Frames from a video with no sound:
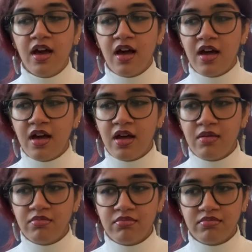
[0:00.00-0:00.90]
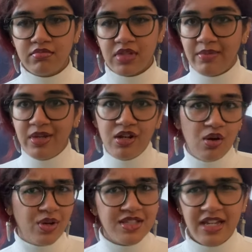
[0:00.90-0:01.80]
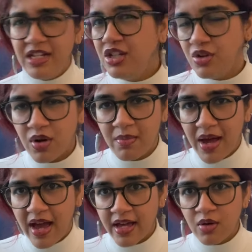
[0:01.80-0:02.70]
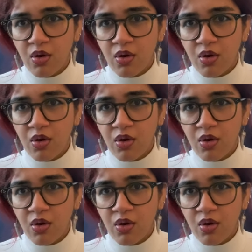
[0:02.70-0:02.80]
Let me know what's in your bag,